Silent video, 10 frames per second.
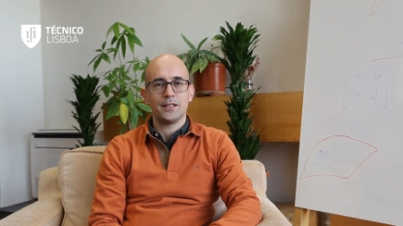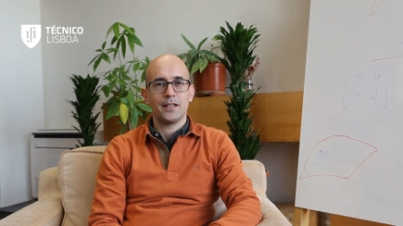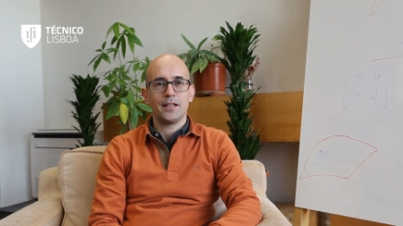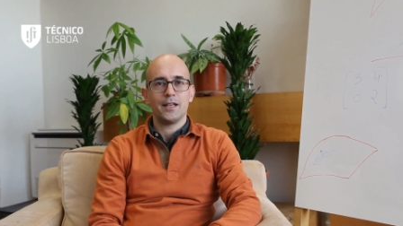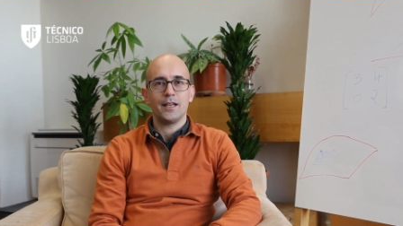
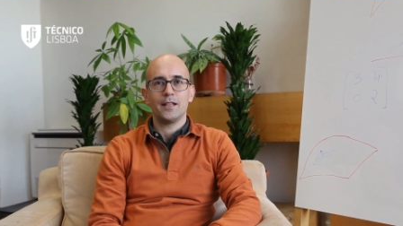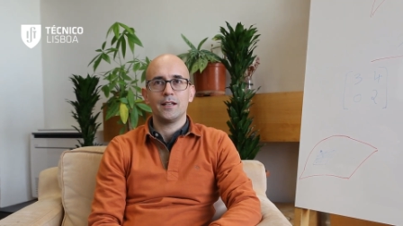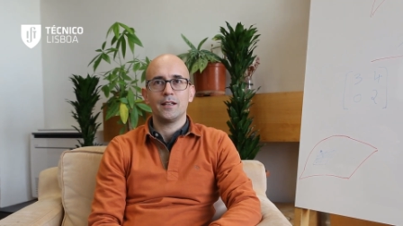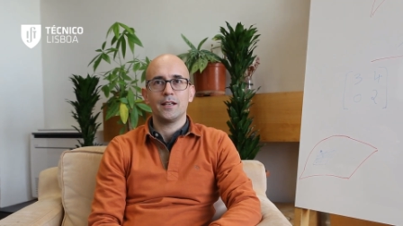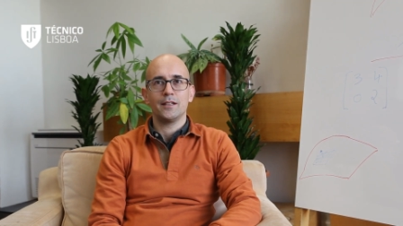
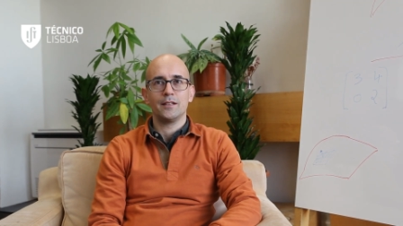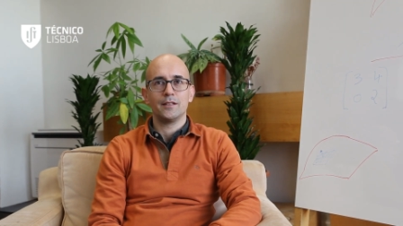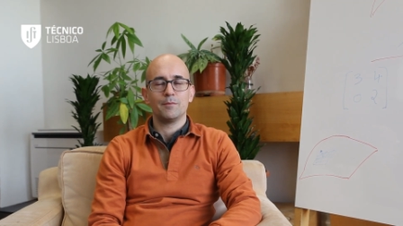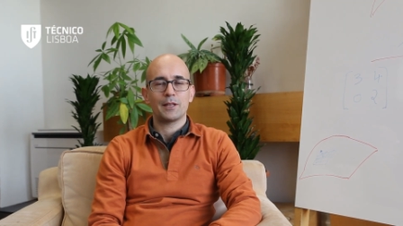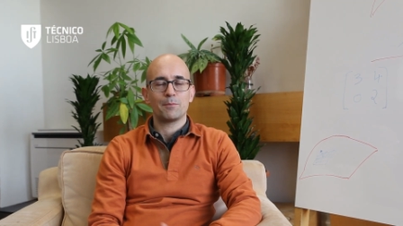And
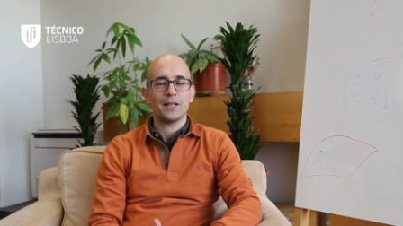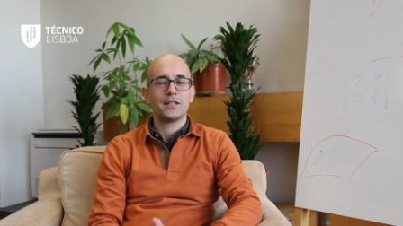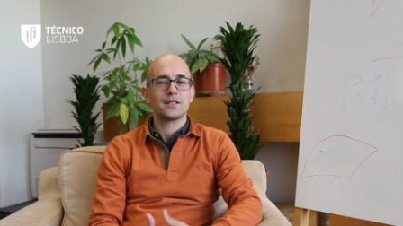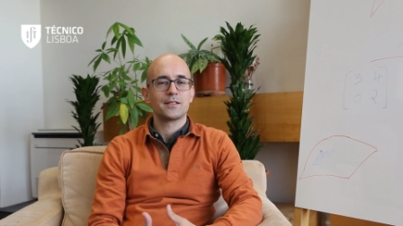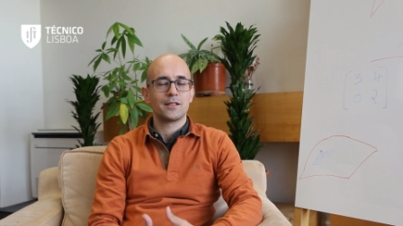the
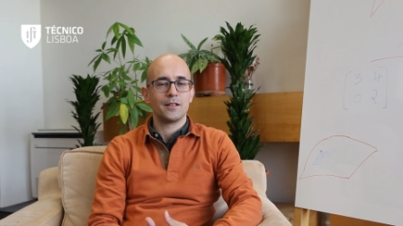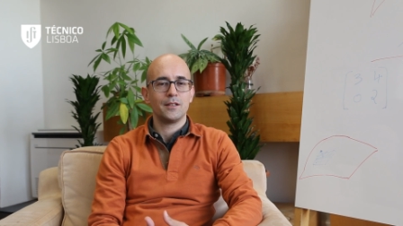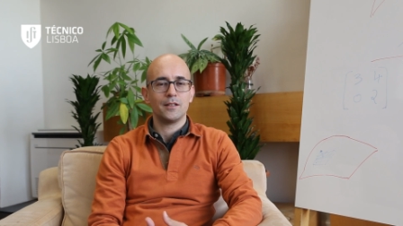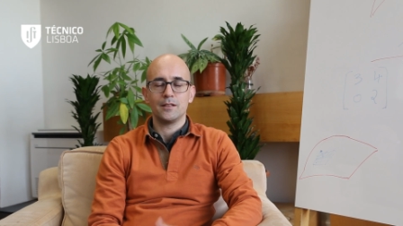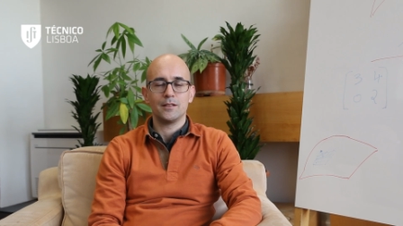mathematics
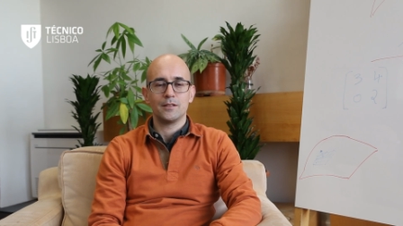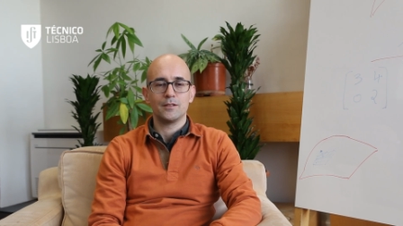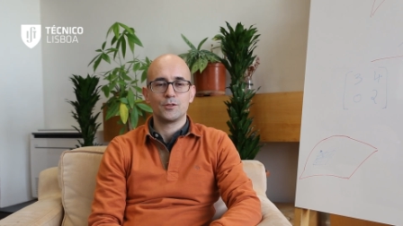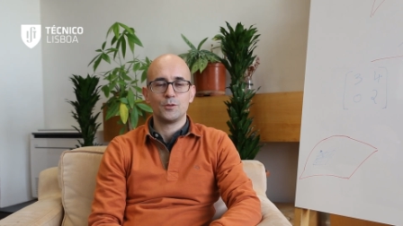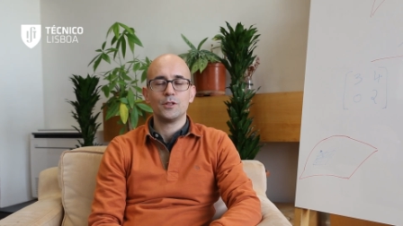study,
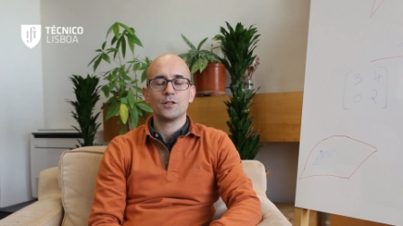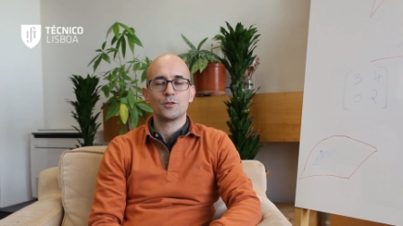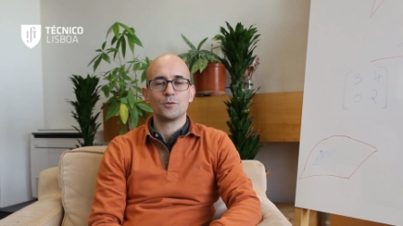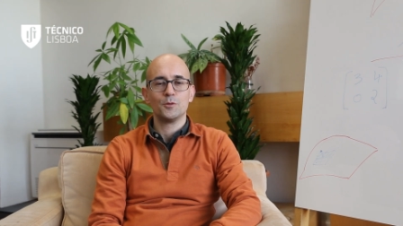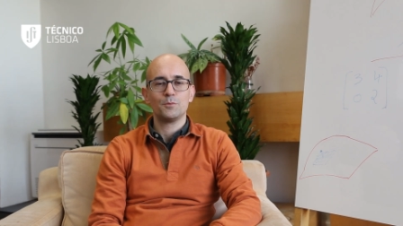
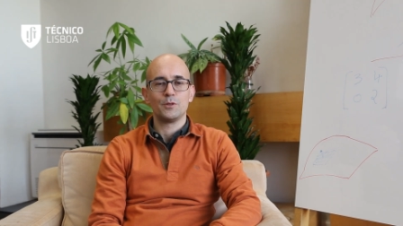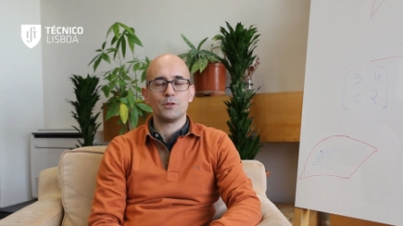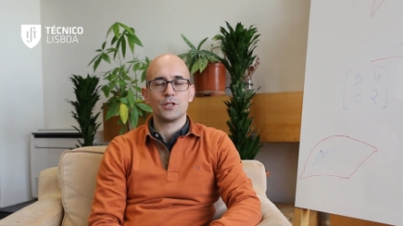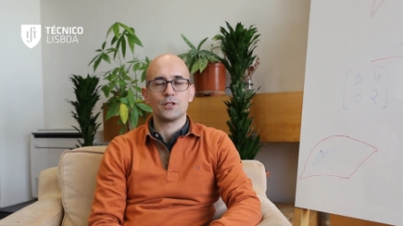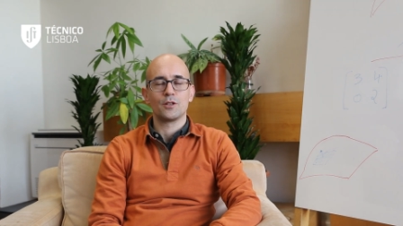student's group,
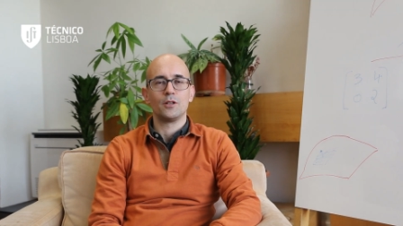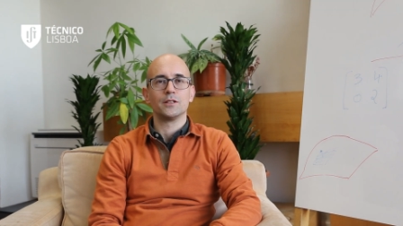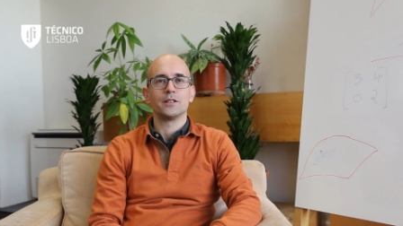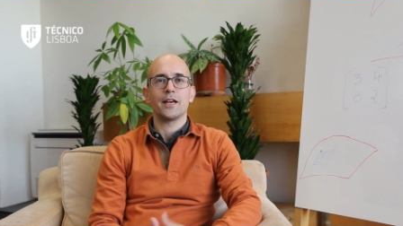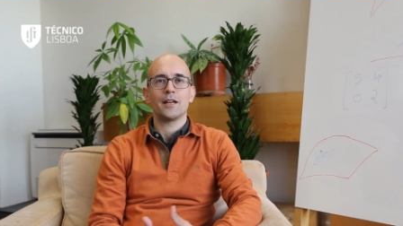which is
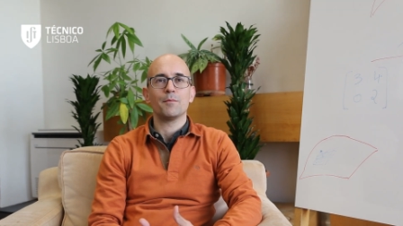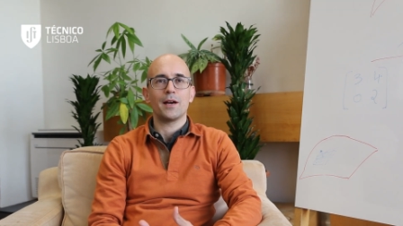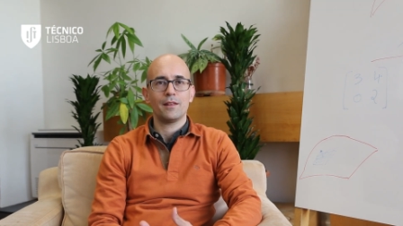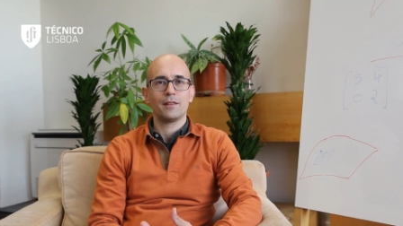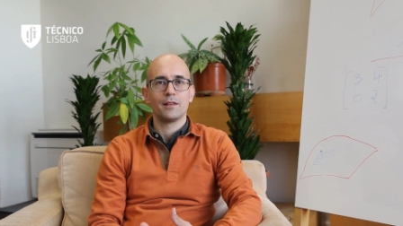called
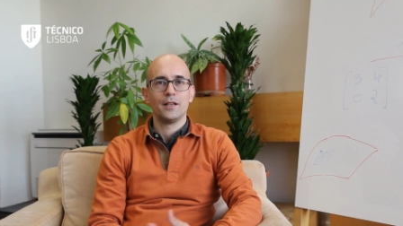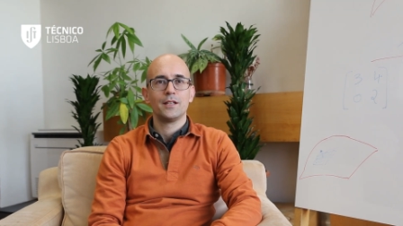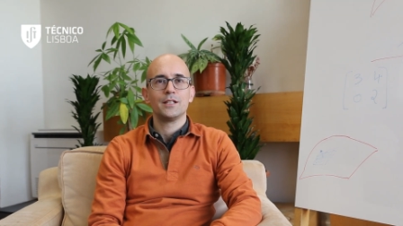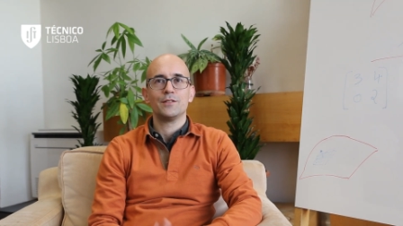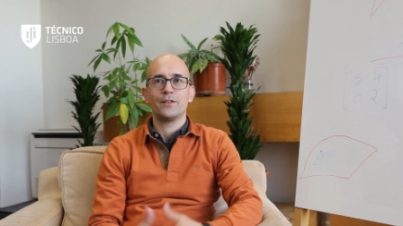NMath,
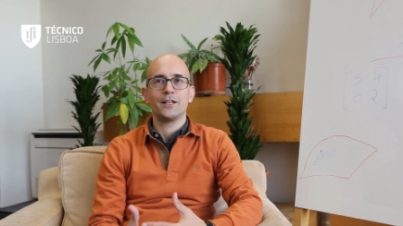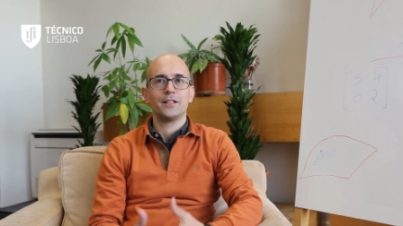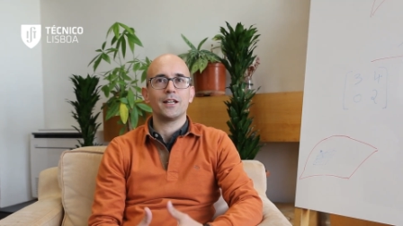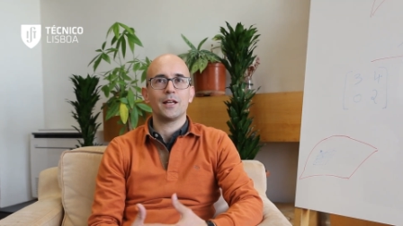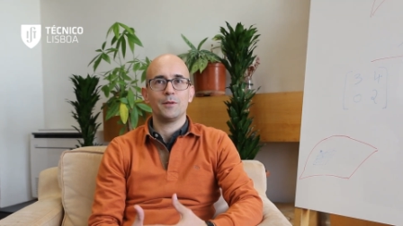is very
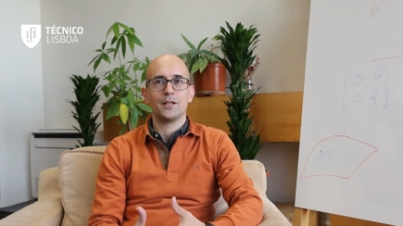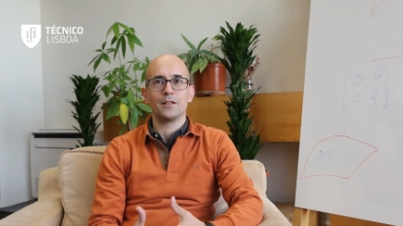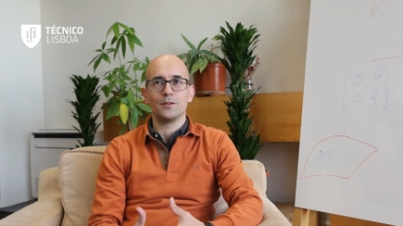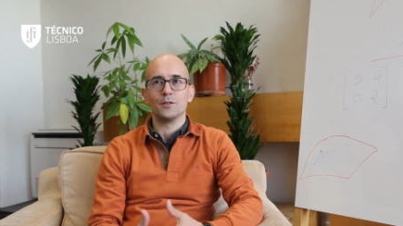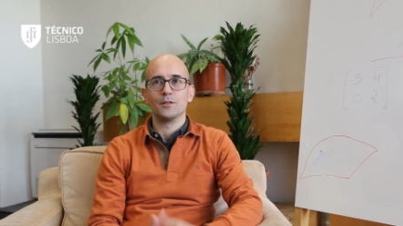dynamic
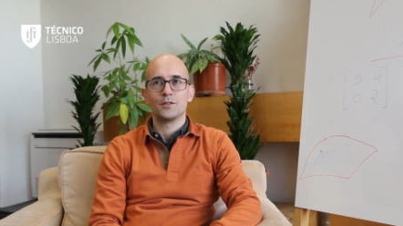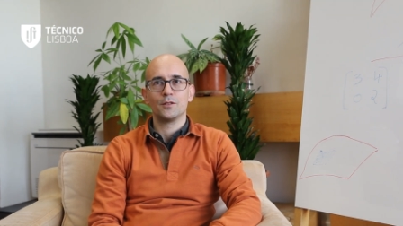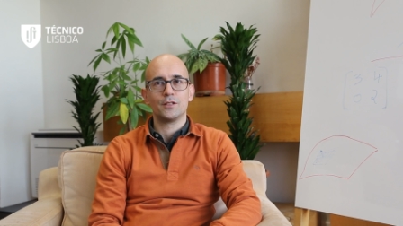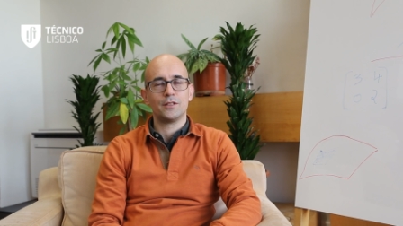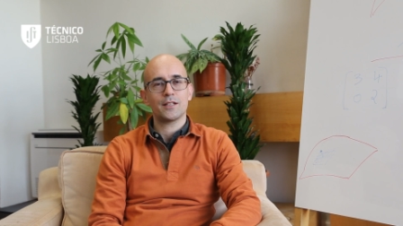and good.
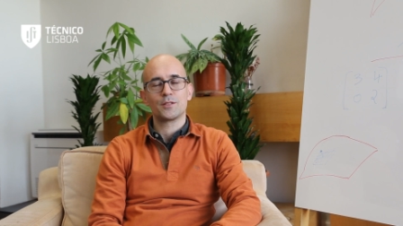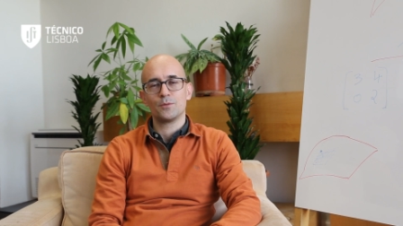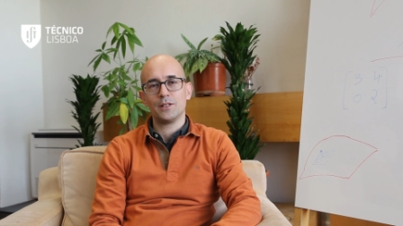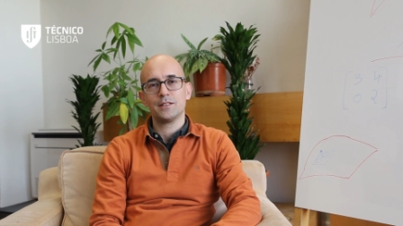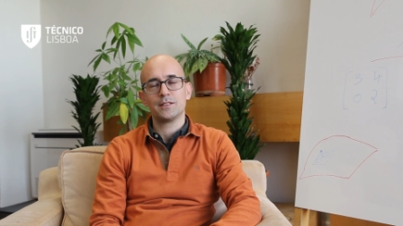So
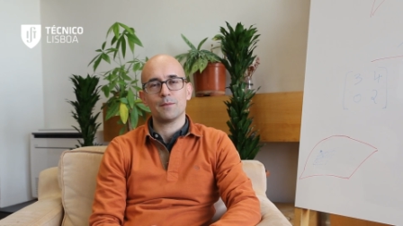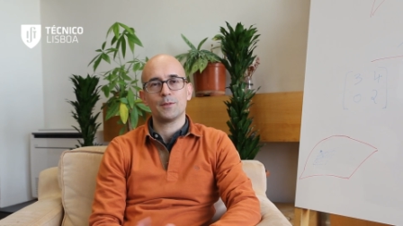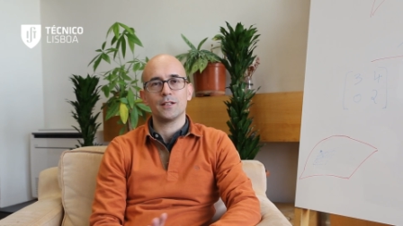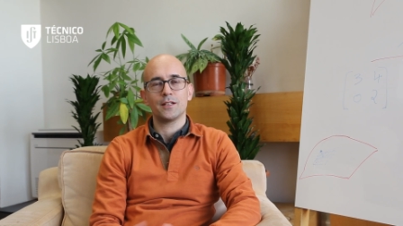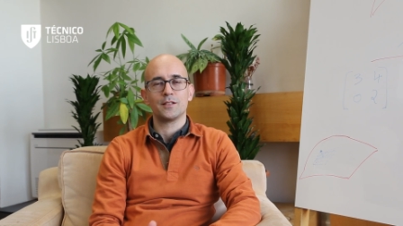that's really
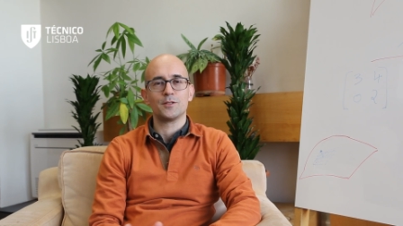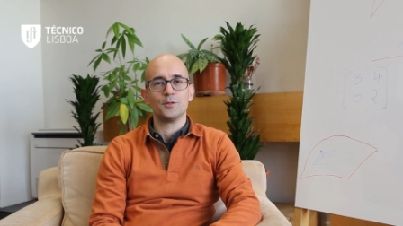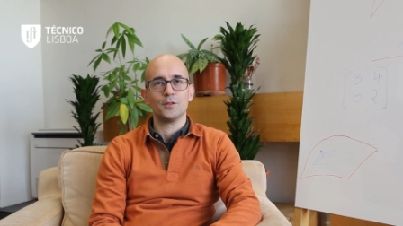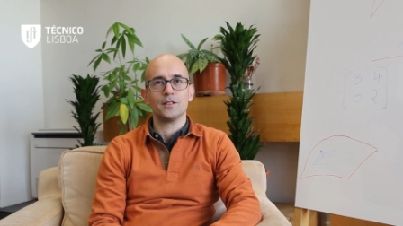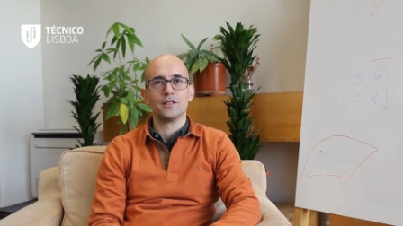something that a
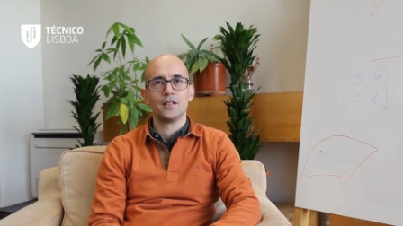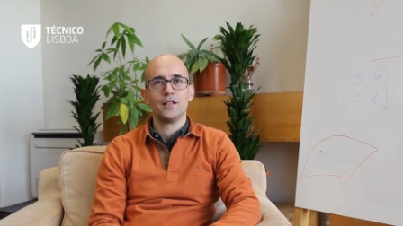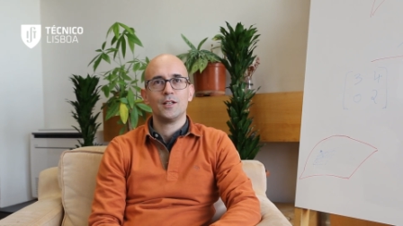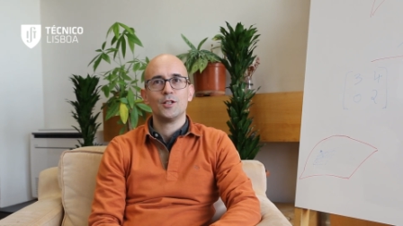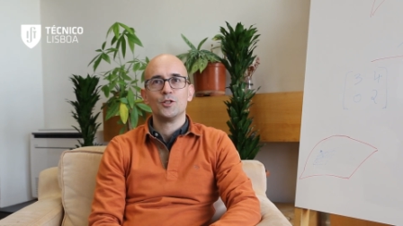student
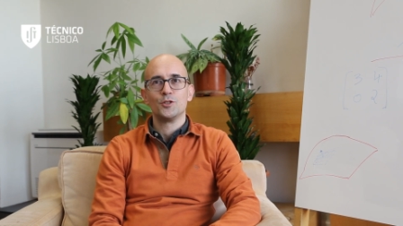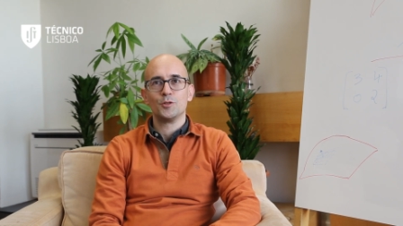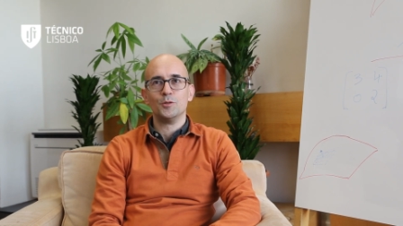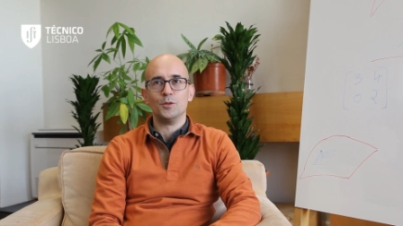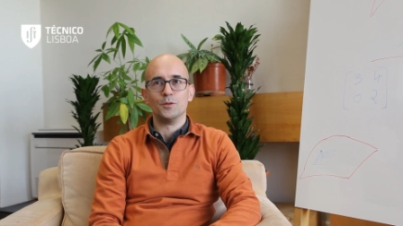
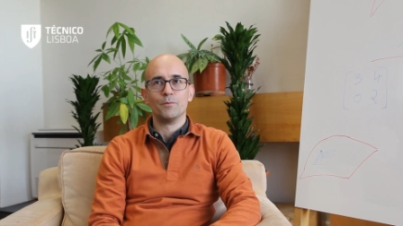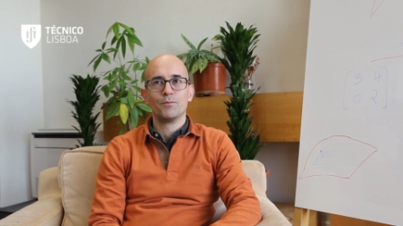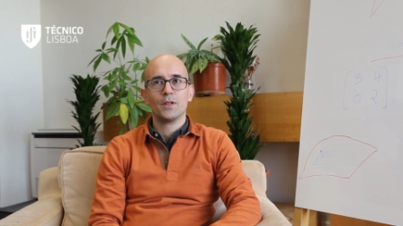should do.